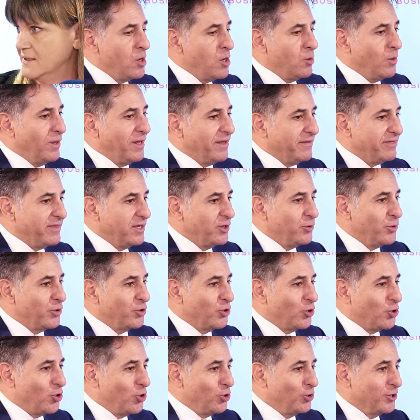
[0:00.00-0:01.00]
Well, I think
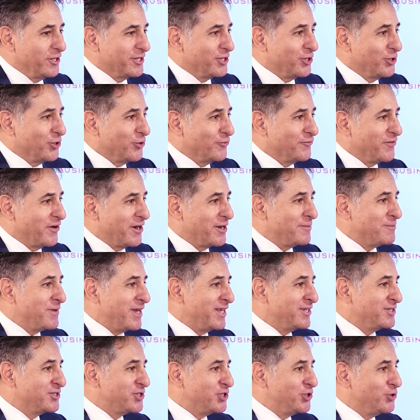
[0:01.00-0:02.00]
we're all, you know, very
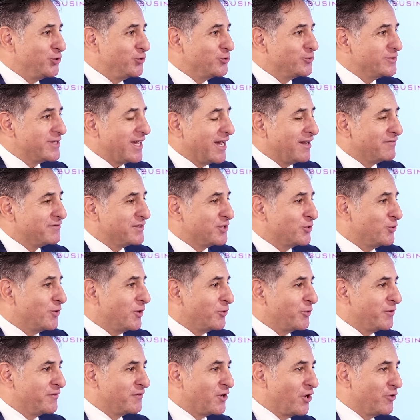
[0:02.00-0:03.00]
in tuned after
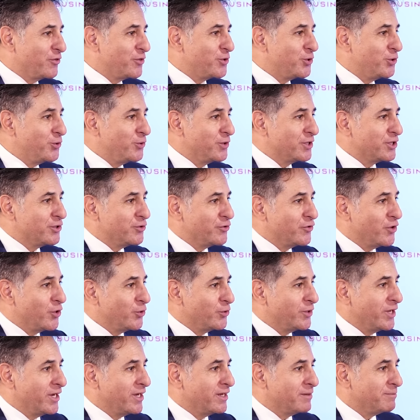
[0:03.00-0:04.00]
what we've gone through in
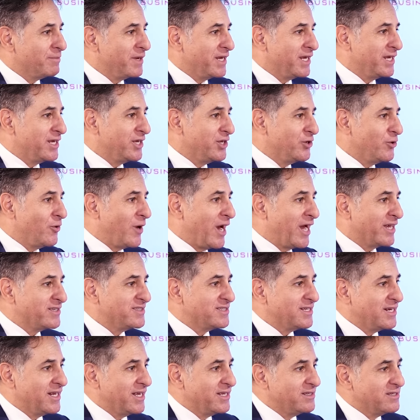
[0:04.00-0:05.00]
Corona and being, you know,
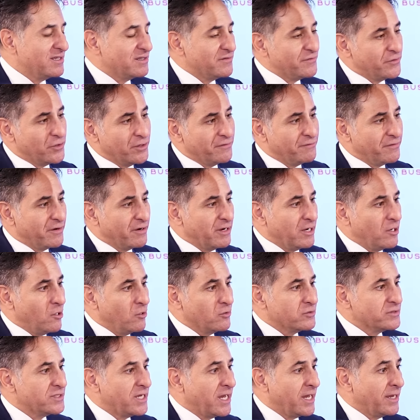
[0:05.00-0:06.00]
isolated for a very
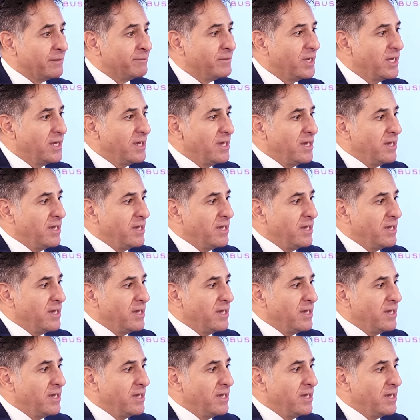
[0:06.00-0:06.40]
long time.